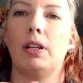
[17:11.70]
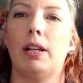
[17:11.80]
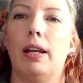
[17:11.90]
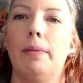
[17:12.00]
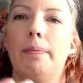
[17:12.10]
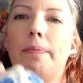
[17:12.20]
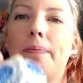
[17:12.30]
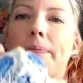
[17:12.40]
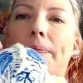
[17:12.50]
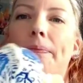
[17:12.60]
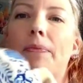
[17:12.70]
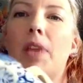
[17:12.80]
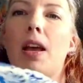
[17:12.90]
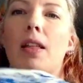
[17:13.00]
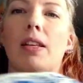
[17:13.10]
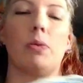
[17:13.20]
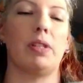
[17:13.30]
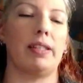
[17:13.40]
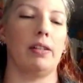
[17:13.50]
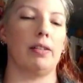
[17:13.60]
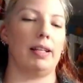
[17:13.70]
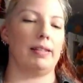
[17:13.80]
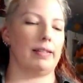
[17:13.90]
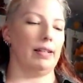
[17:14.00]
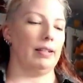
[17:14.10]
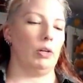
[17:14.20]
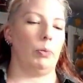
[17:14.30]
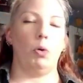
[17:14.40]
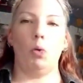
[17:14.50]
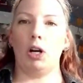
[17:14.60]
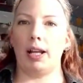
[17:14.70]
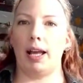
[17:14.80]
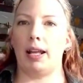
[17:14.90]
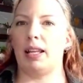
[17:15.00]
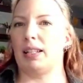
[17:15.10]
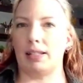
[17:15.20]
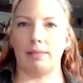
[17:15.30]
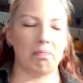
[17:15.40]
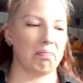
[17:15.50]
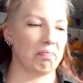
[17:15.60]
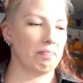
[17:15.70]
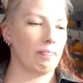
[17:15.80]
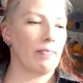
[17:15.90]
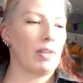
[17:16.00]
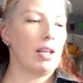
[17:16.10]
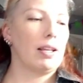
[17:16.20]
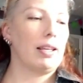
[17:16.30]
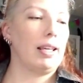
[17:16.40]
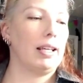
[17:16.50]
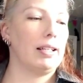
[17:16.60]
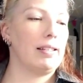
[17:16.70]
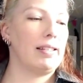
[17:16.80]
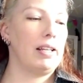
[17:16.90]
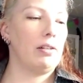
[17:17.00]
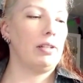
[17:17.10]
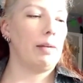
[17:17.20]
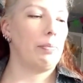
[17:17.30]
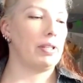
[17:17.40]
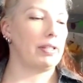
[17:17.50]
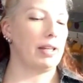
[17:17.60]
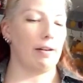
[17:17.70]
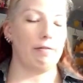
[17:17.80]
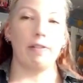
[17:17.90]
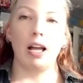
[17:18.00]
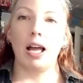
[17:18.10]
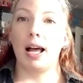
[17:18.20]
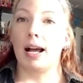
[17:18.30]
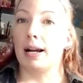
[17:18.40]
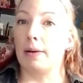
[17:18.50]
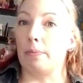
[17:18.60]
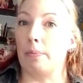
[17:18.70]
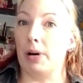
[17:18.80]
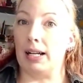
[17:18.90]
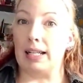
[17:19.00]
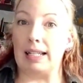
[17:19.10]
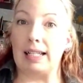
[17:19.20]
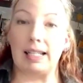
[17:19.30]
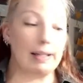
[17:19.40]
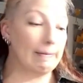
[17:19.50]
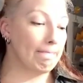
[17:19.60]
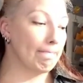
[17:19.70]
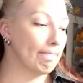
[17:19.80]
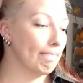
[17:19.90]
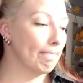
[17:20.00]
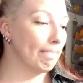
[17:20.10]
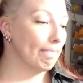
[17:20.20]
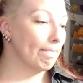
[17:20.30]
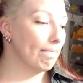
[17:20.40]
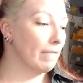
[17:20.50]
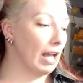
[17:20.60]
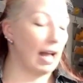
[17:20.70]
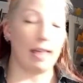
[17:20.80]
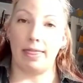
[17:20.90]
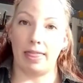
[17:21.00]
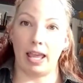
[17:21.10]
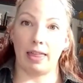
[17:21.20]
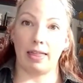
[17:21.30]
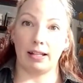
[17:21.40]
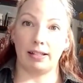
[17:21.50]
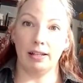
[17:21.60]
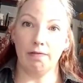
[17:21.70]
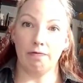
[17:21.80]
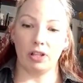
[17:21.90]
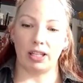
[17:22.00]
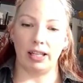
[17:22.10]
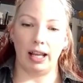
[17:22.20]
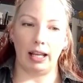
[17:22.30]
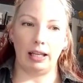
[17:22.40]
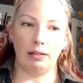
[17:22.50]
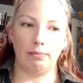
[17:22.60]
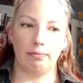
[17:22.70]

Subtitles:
Okay? This one still needs a little bit of work on it and get sealed up and stuff, but I think that's it for the day.